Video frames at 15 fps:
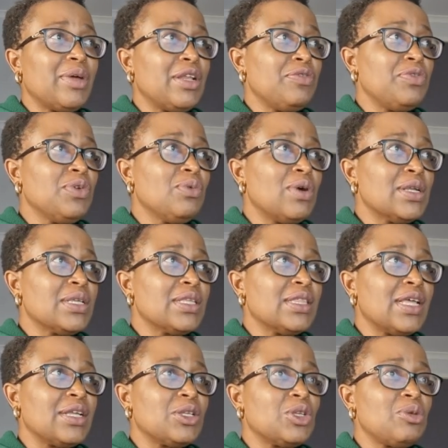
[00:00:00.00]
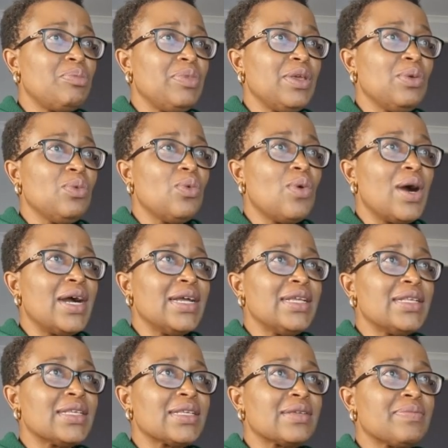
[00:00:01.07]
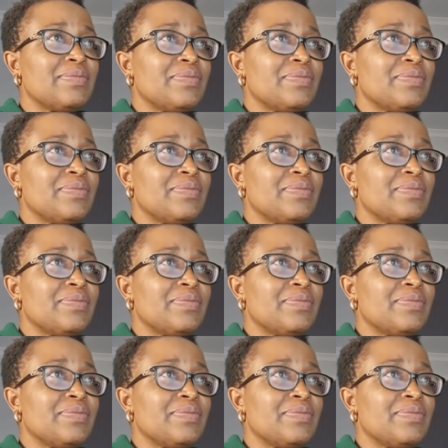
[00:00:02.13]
But if you wanted that to be white,